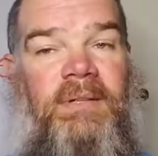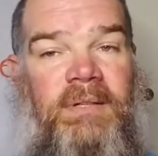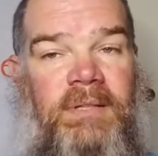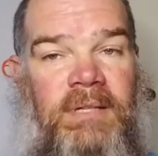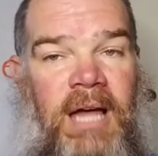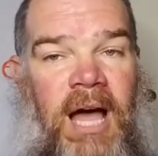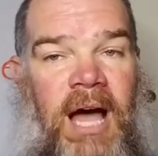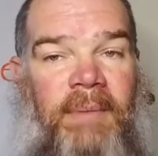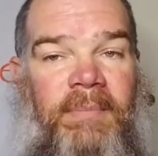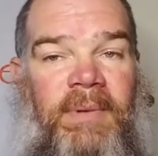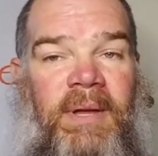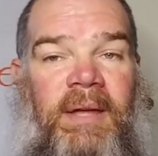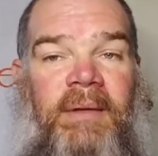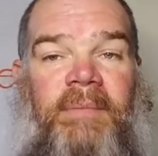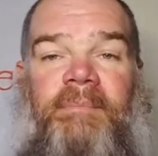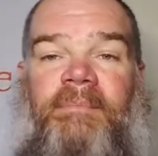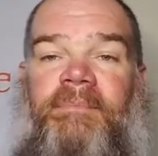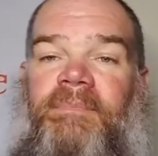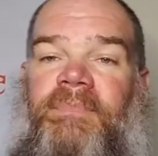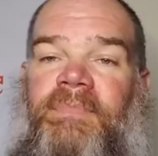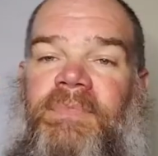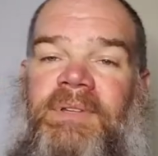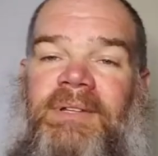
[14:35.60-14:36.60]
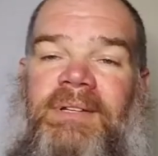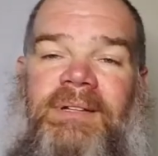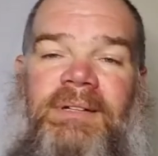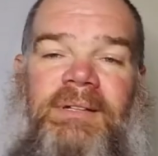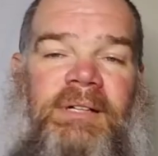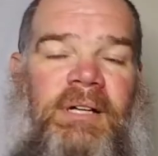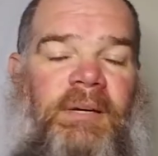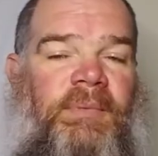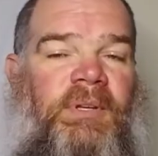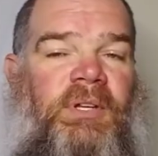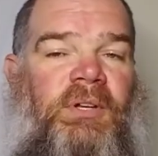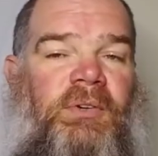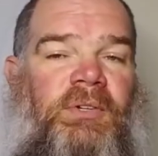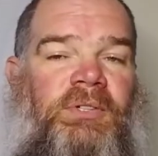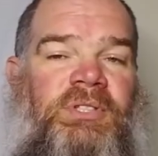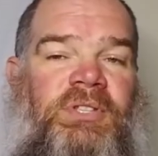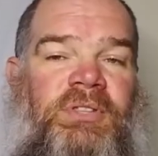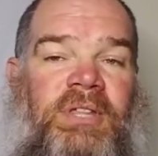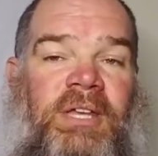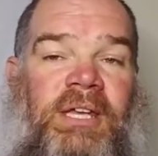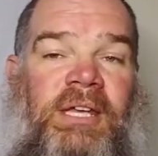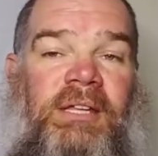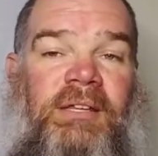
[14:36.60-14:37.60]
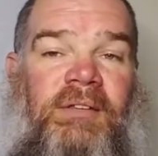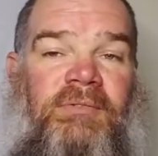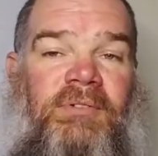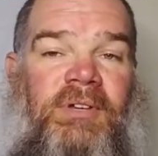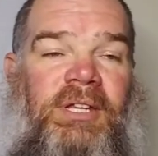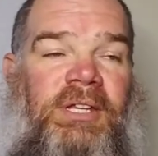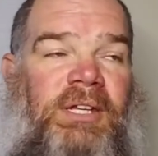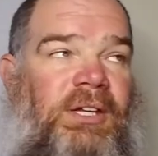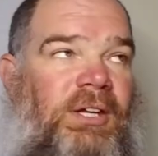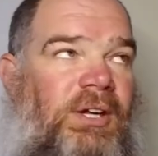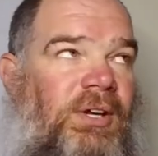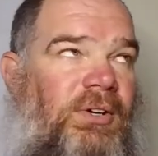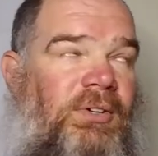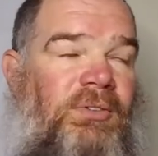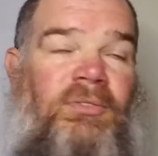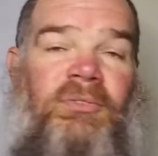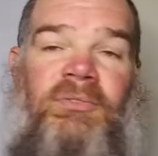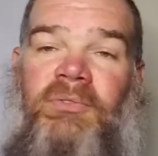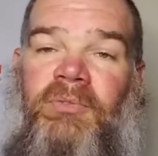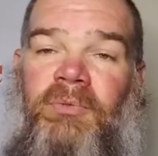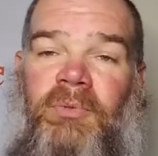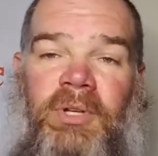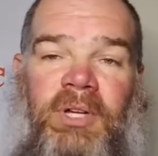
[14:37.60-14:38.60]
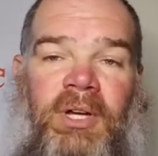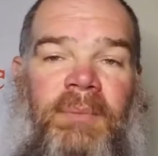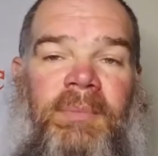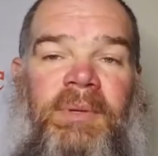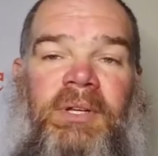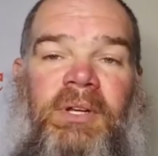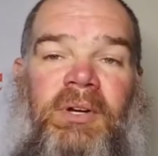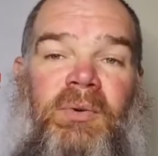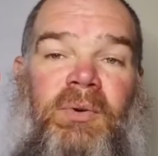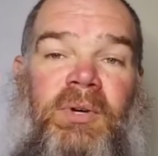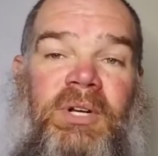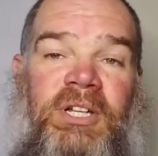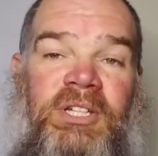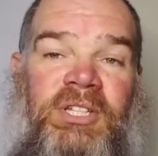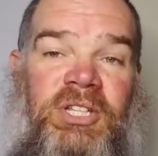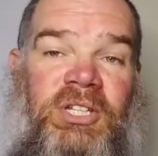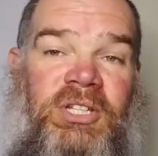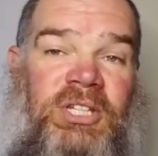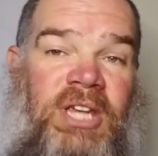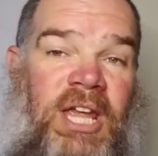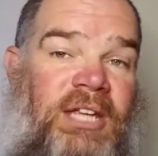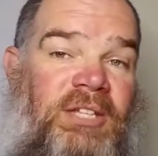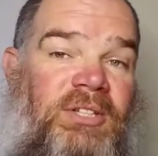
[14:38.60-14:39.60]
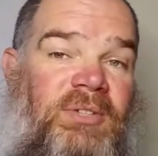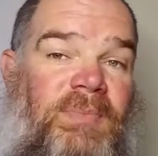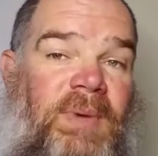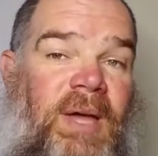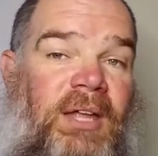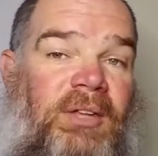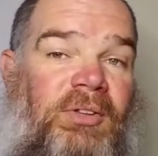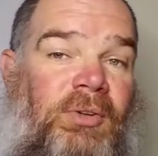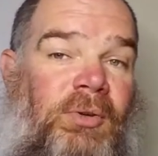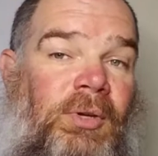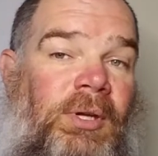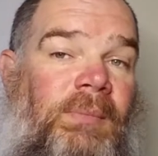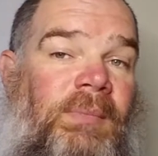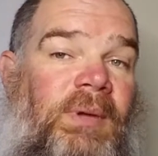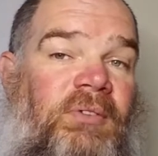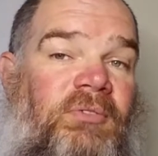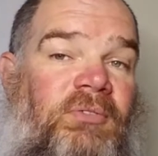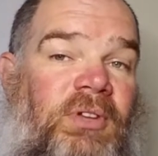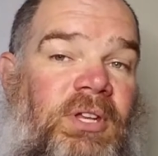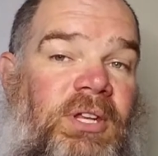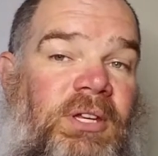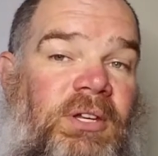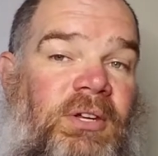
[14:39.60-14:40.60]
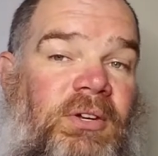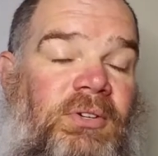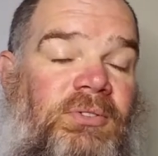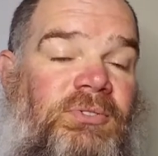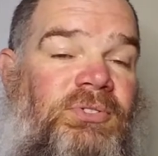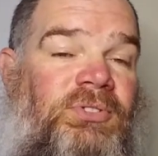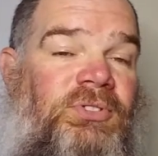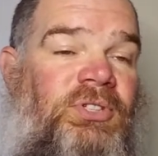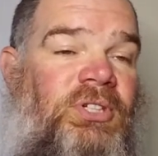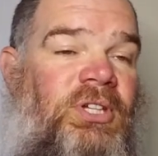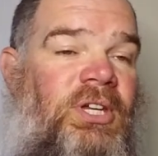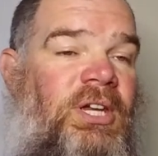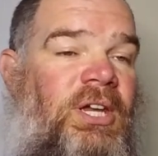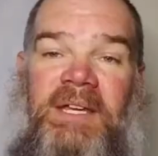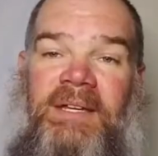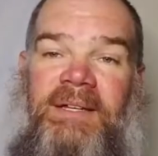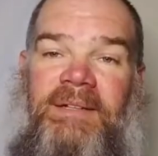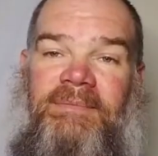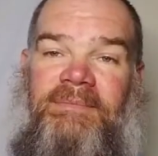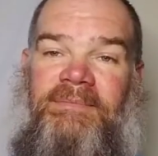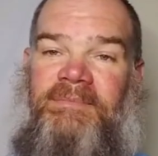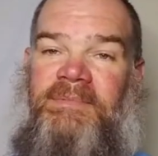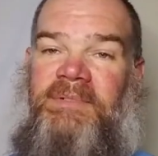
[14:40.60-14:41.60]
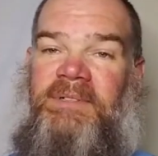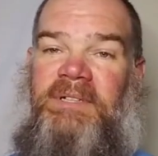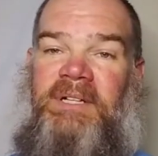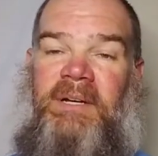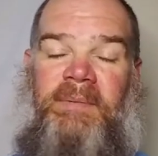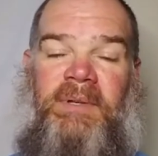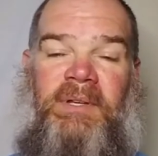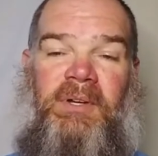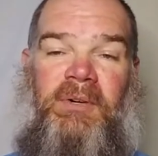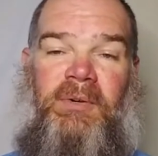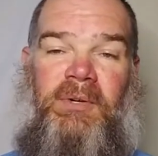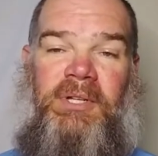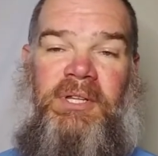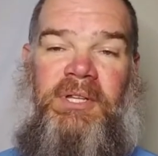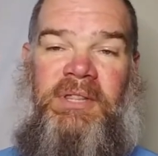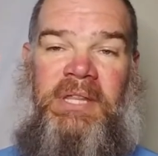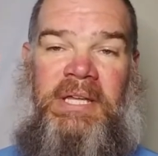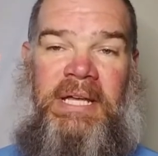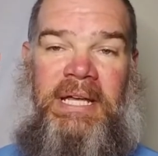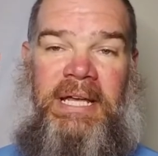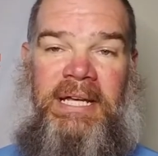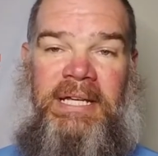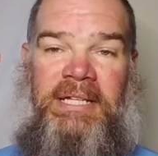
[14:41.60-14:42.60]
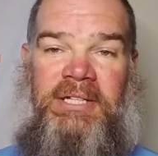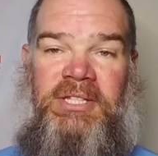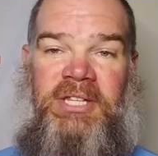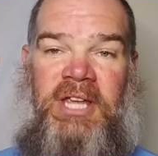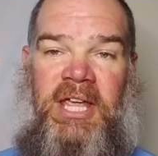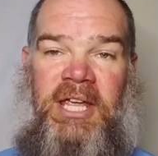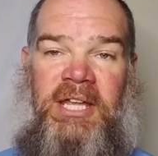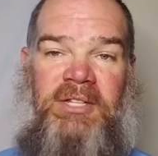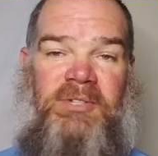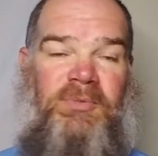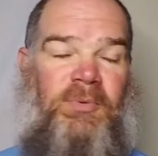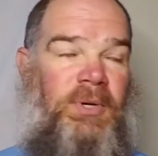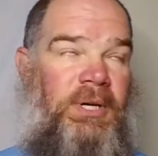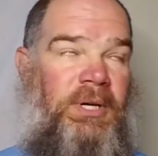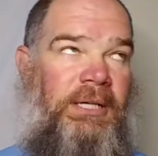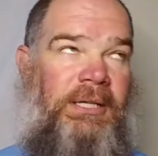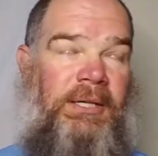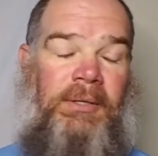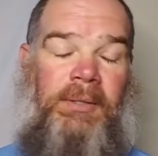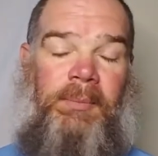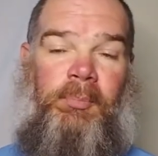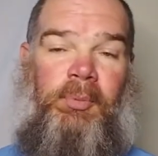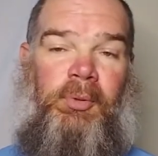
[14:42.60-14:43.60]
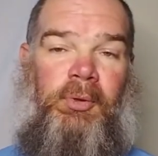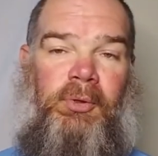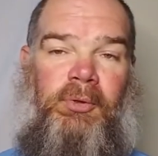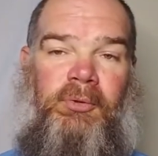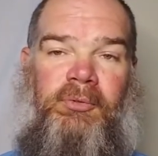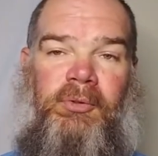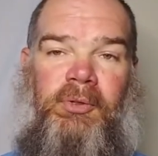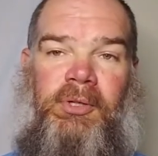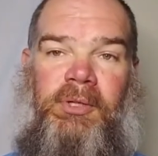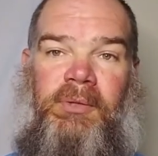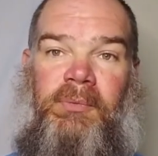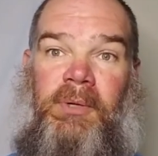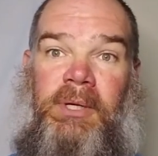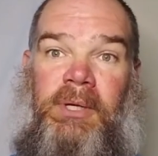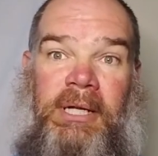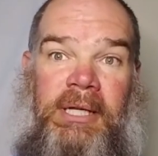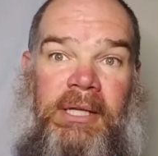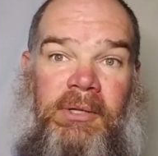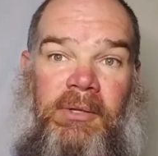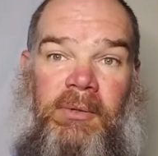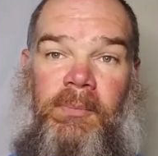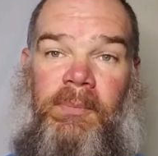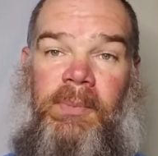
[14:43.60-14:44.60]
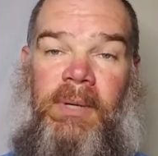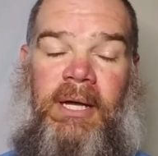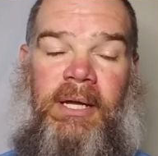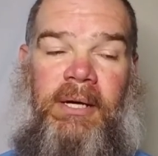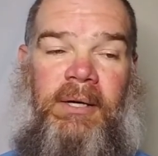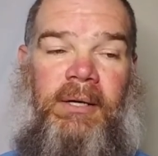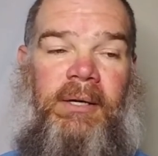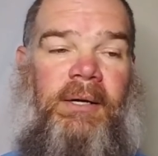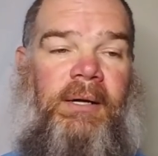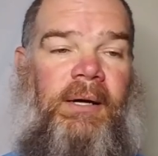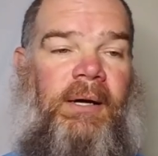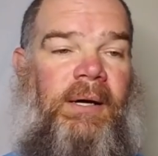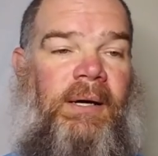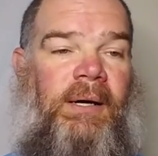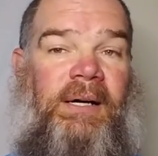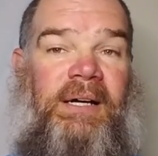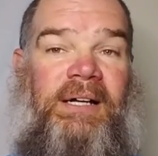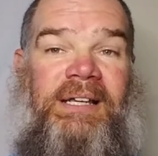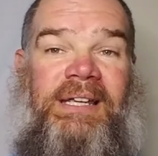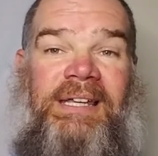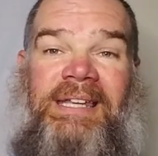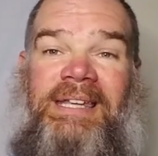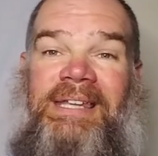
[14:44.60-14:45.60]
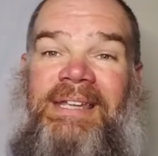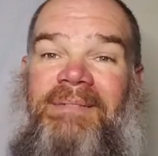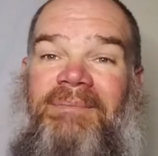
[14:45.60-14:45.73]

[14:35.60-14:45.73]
comment. Let me know what you think of the video. Let me know what I should change about doing my videos. Let me know what you think I could change, what I can improve on, what I can do better.